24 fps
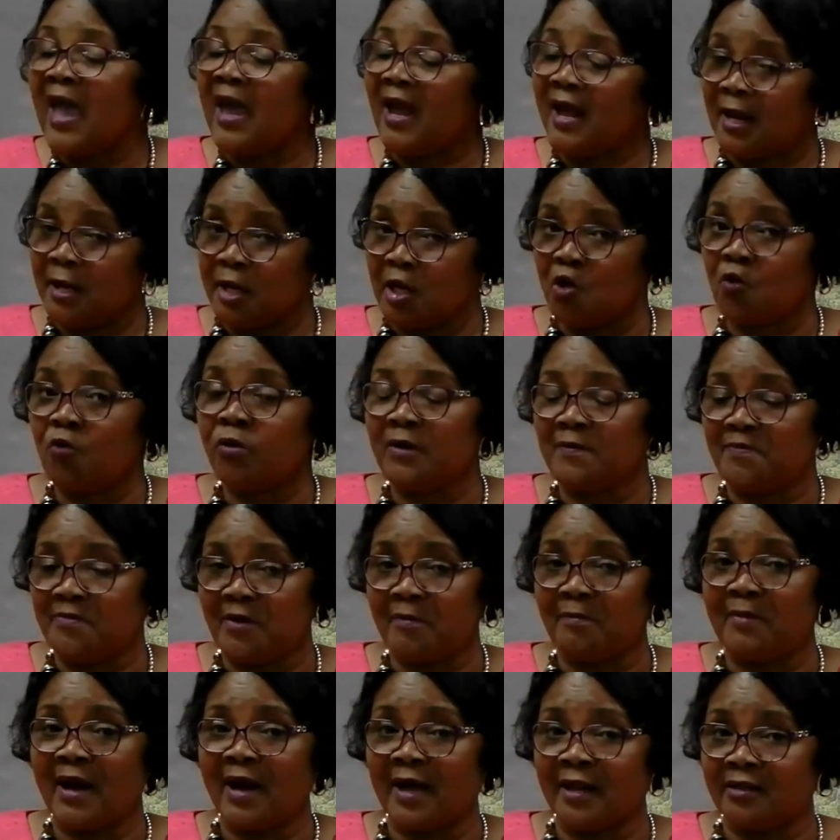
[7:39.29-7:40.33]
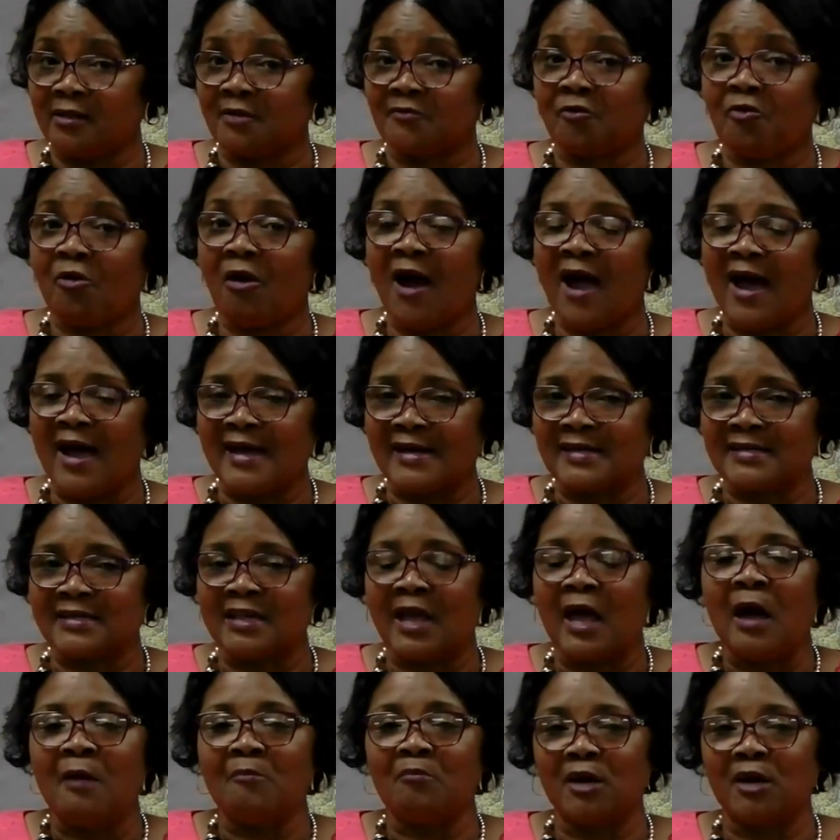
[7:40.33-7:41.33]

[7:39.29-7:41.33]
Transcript: and equip the body of Christ.